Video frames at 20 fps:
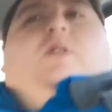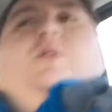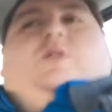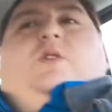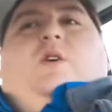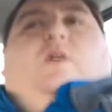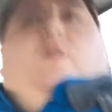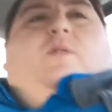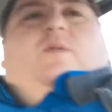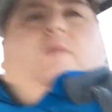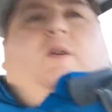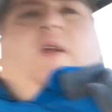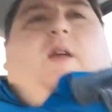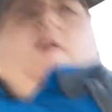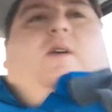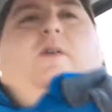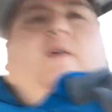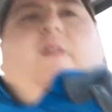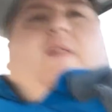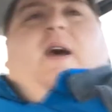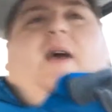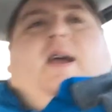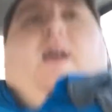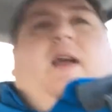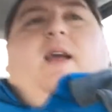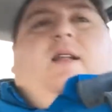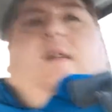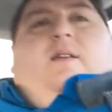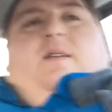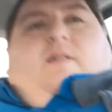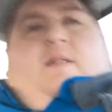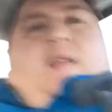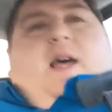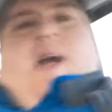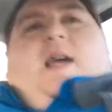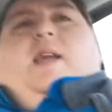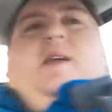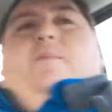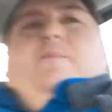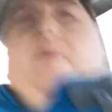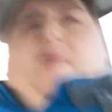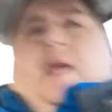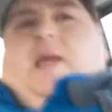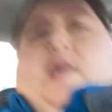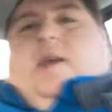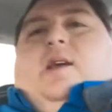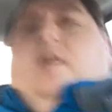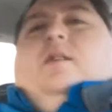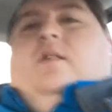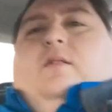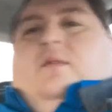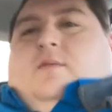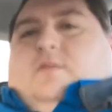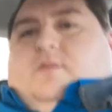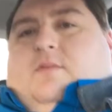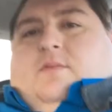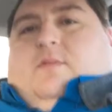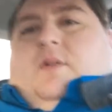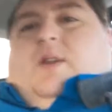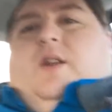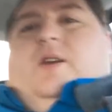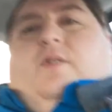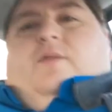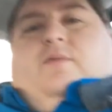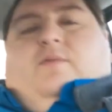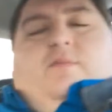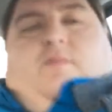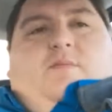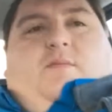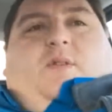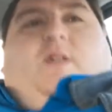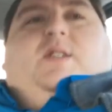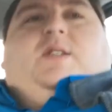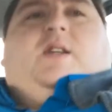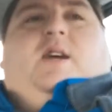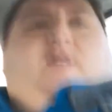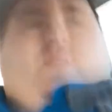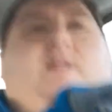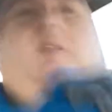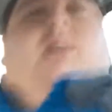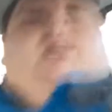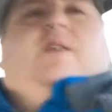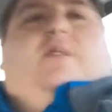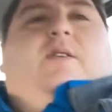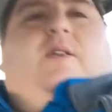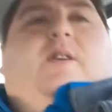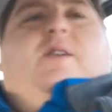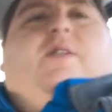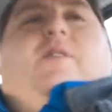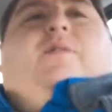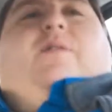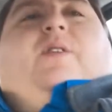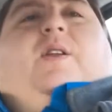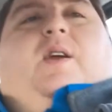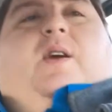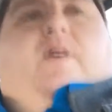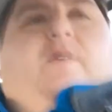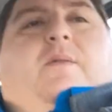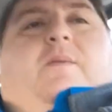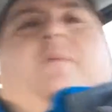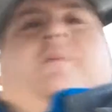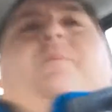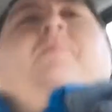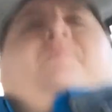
So that could be discussed later in another video.